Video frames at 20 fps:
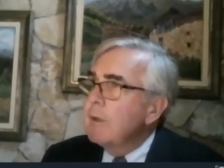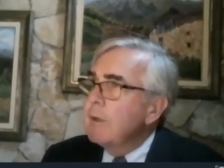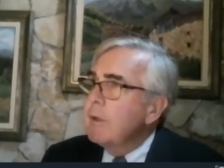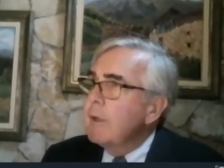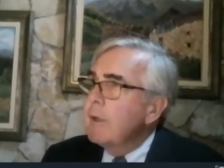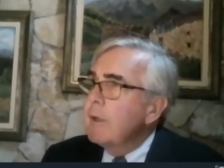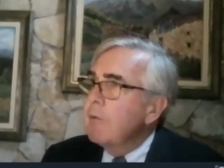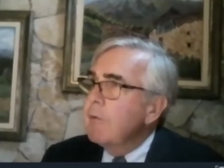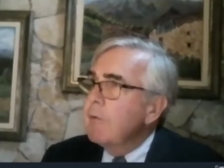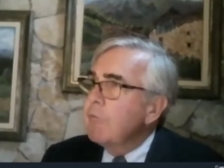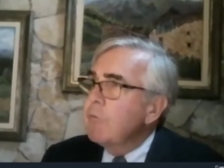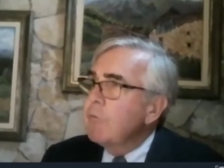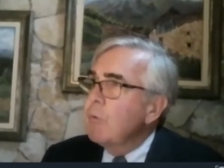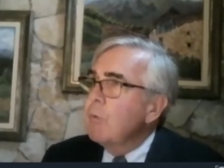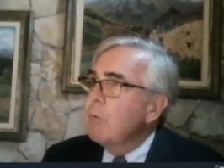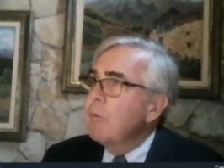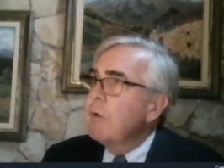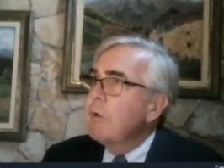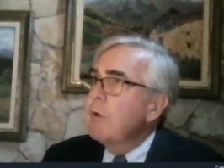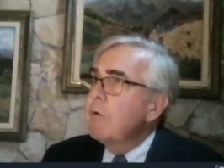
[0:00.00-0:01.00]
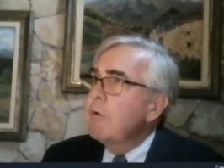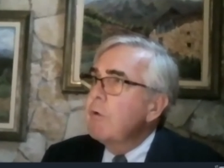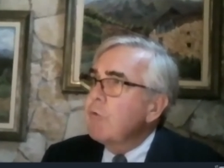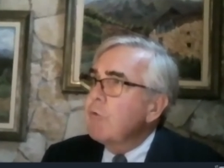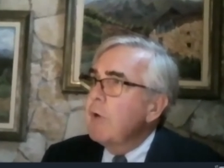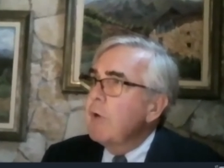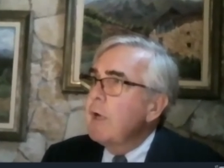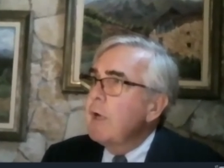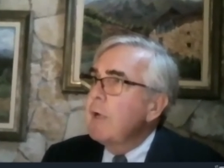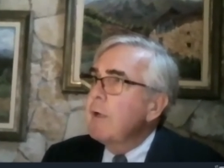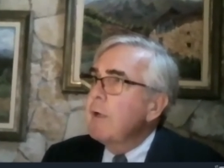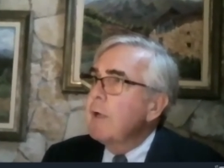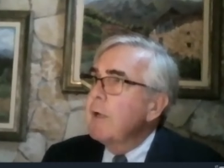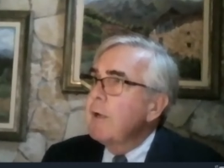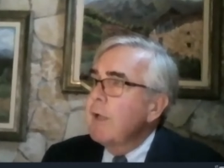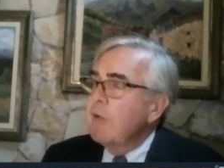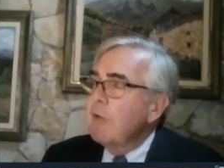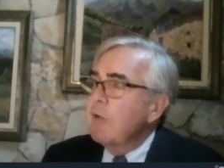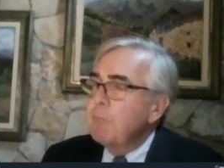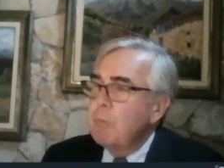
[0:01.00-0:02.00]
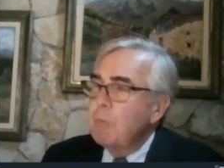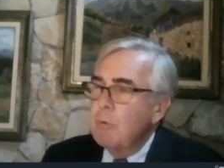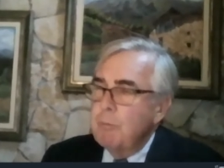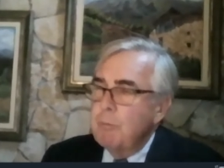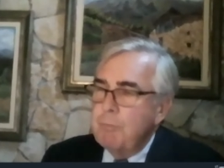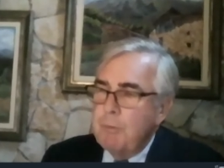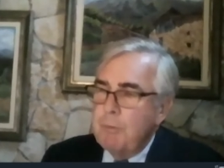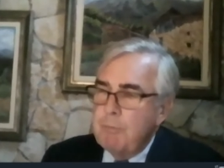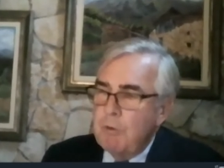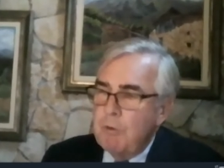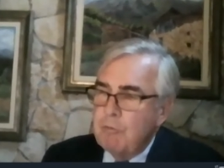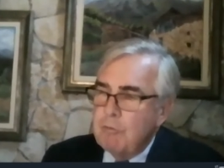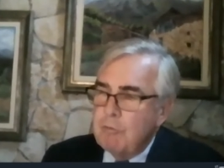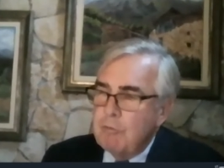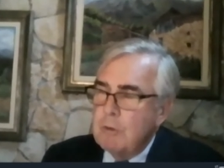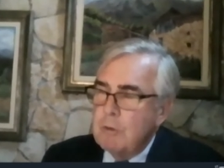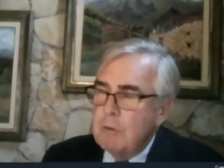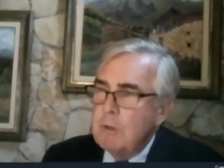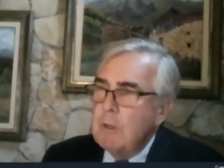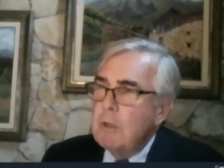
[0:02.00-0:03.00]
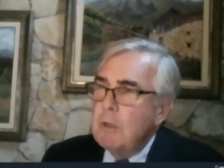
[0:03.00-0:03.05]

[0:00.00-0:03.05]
and it's called Trade and Export Promotion,